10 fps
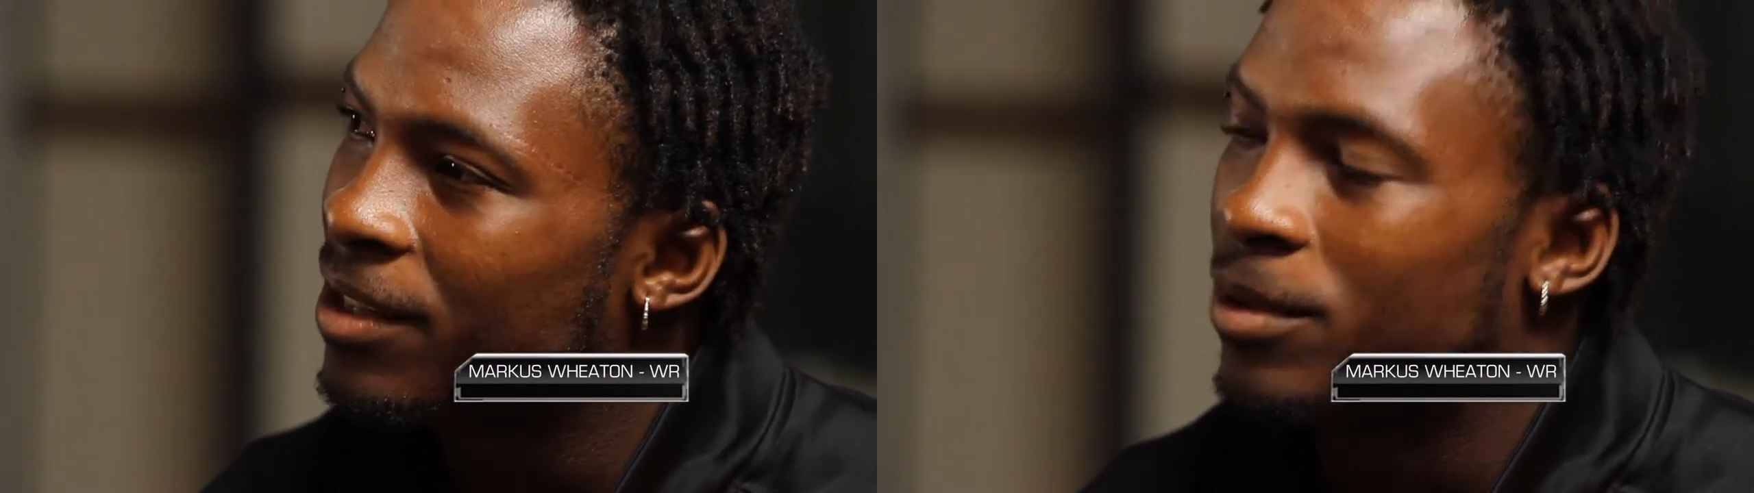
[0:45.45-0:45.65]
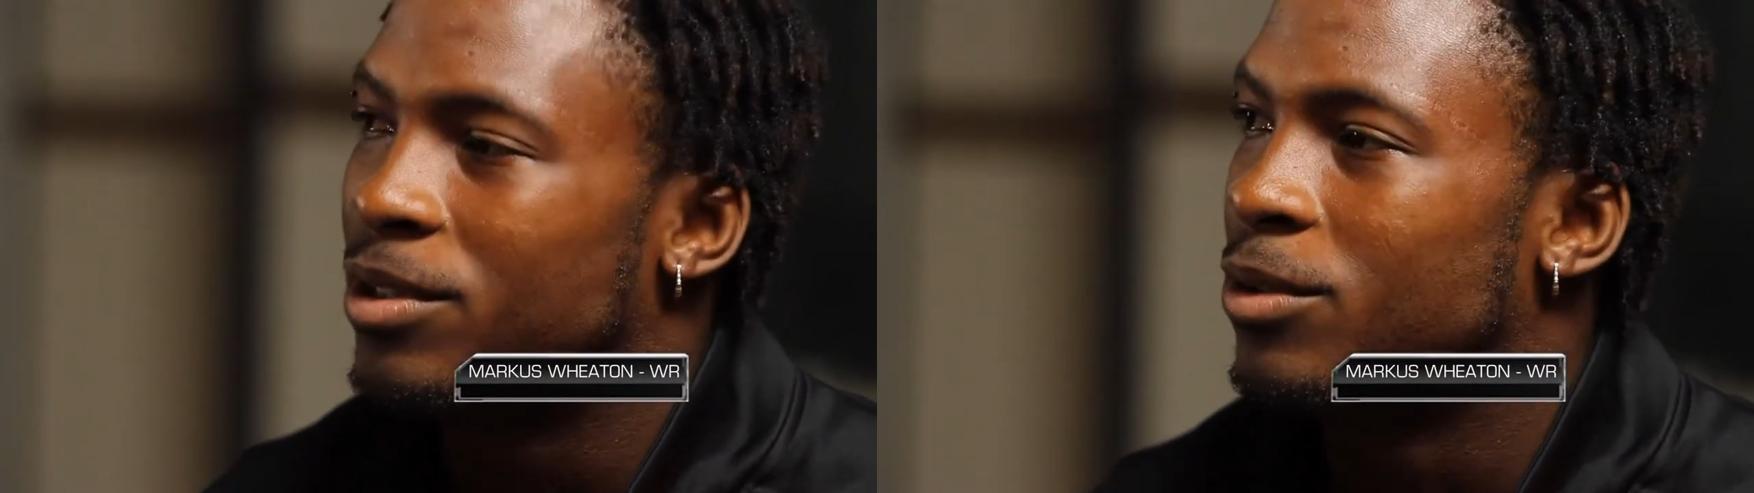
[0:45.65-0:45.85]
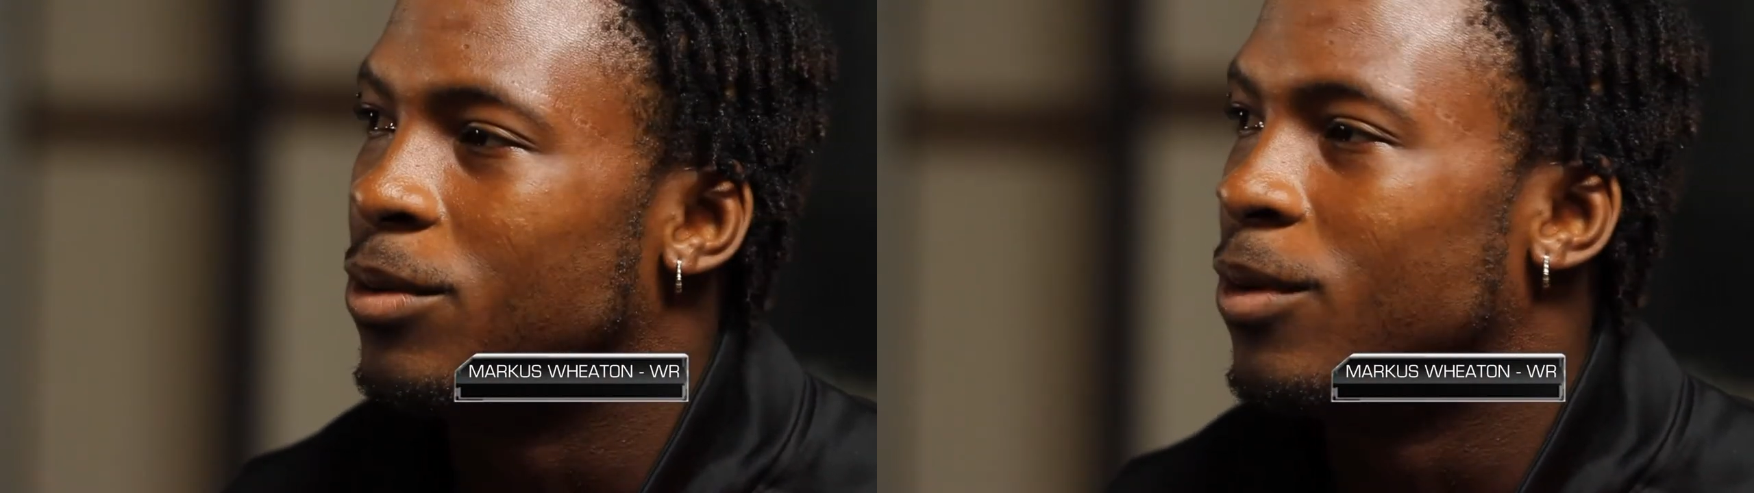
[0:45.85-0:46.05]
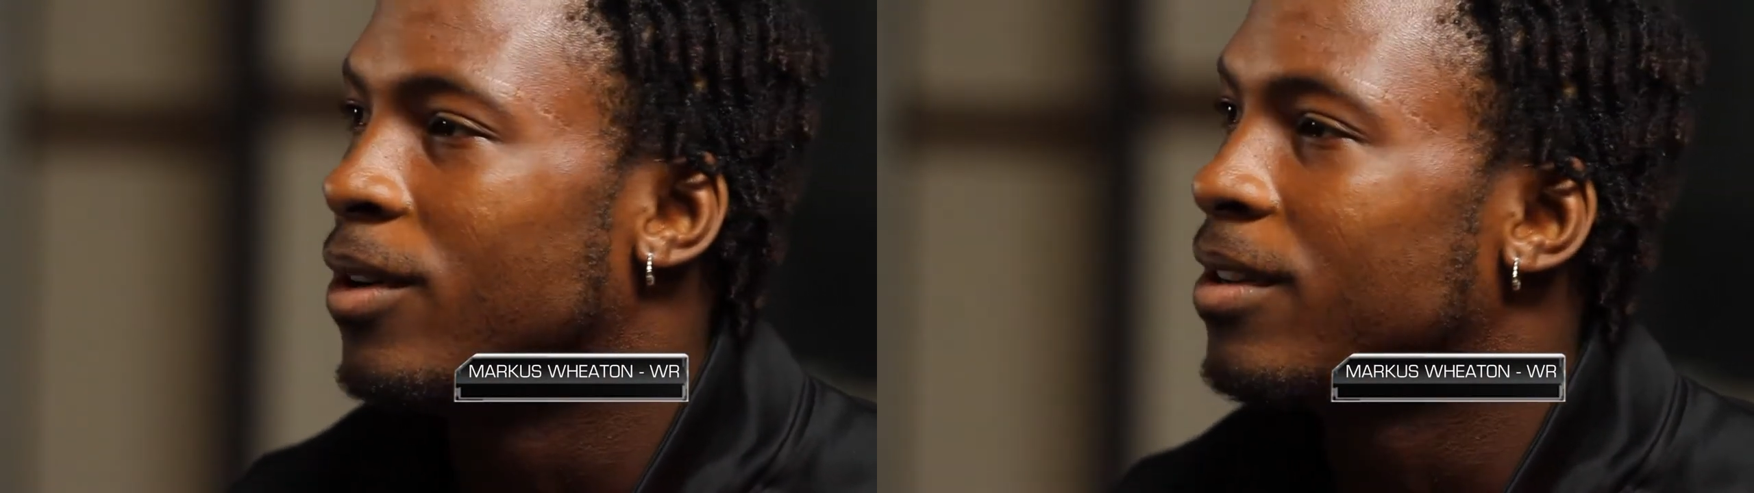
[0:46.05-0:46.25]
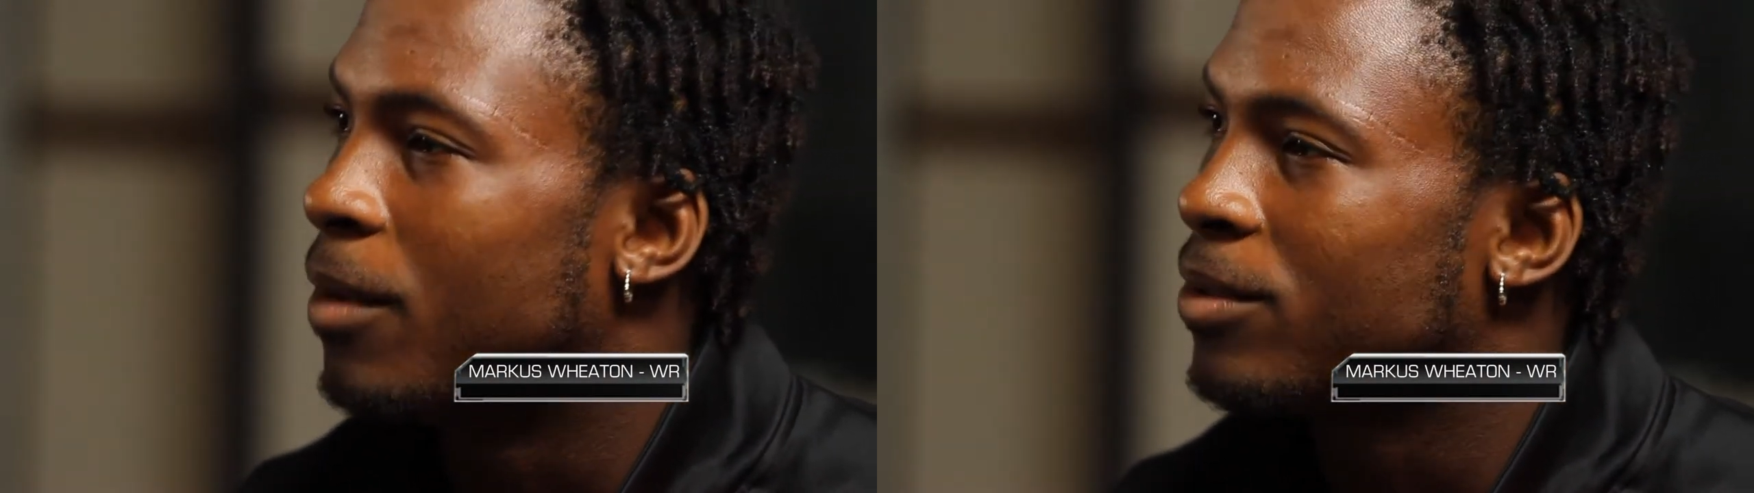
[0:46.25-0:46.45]
which you
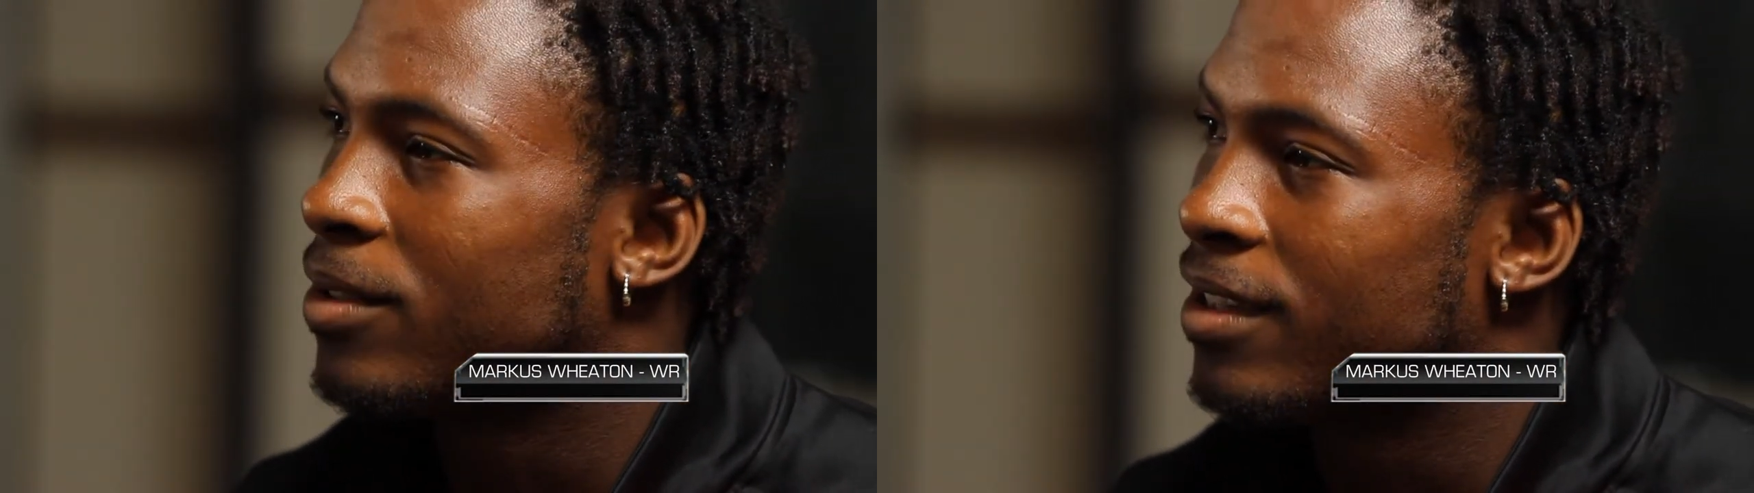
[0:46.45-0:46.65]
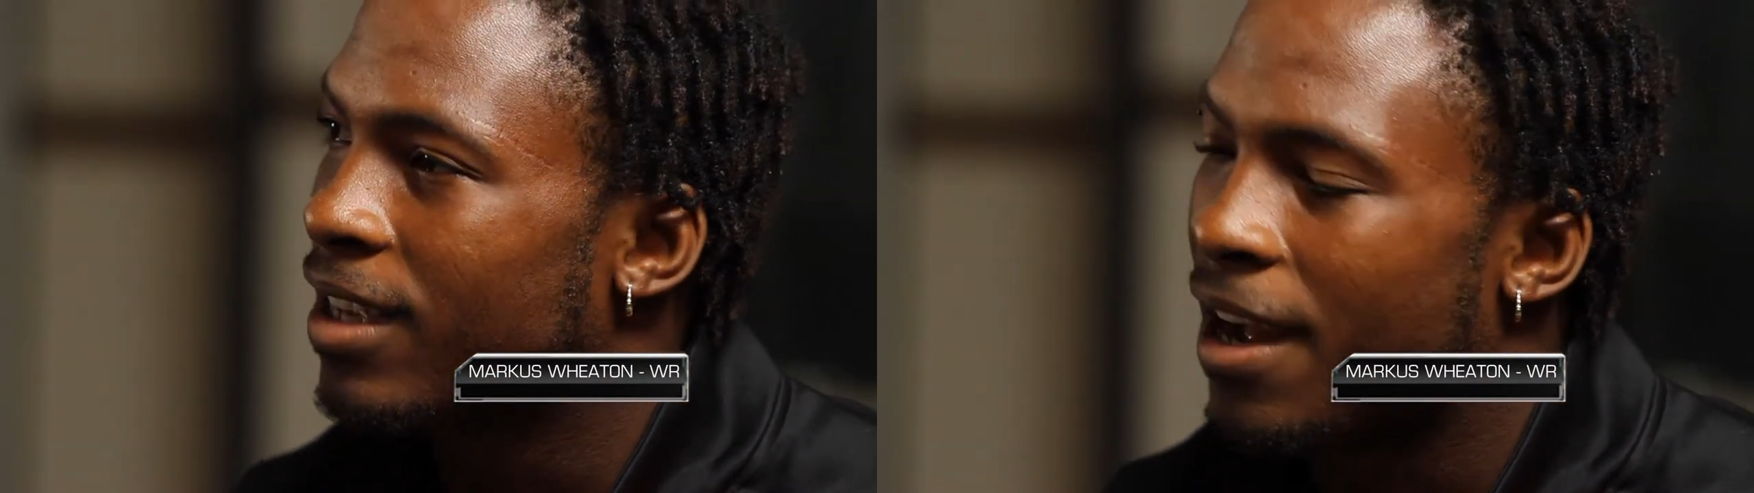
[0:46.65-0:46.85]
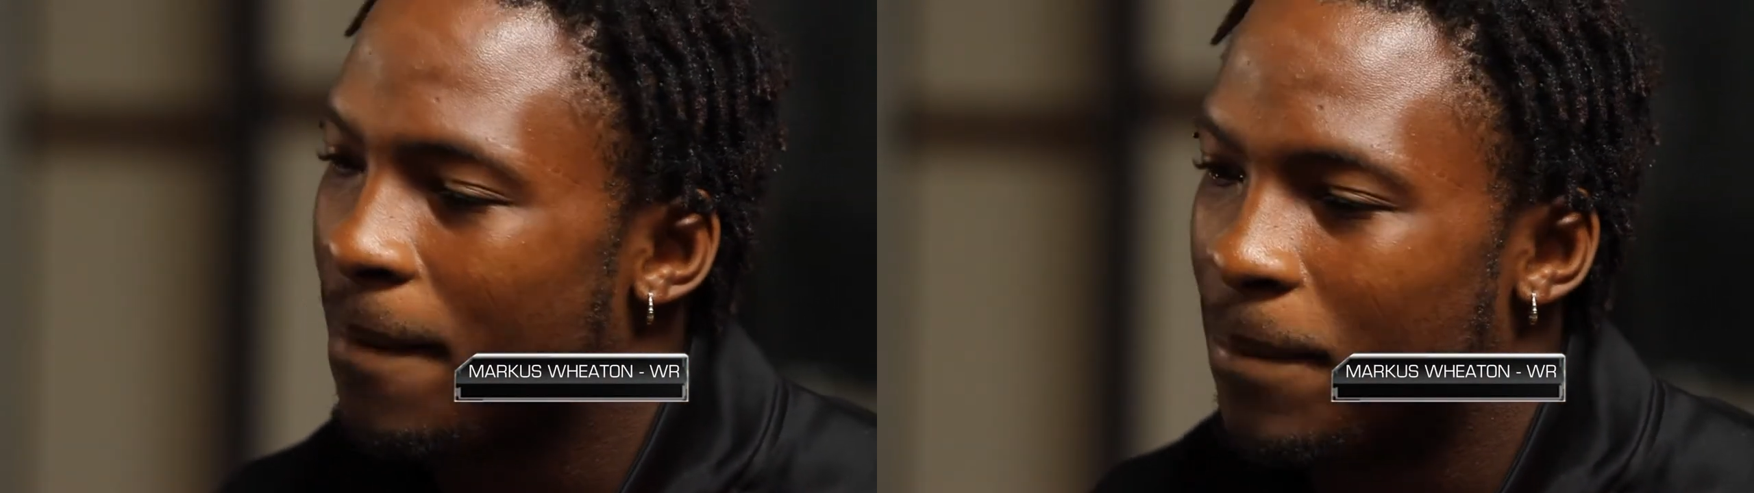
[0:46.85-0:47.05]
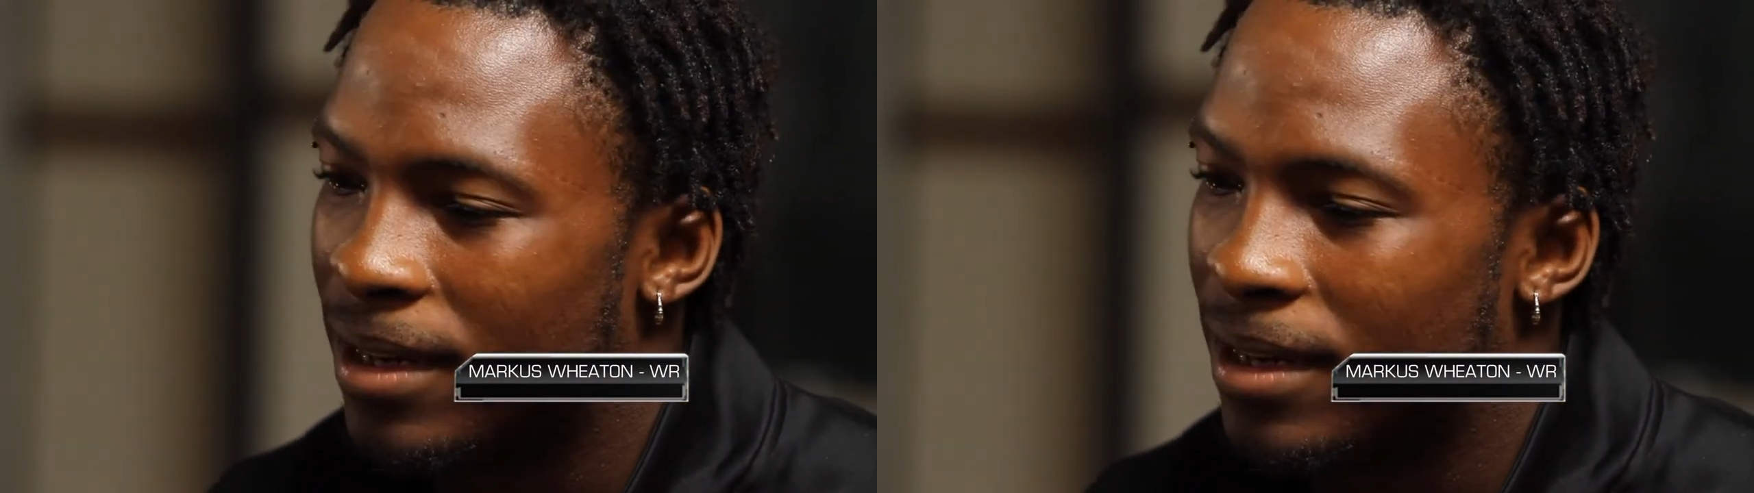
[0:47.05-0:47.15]
want most of the time,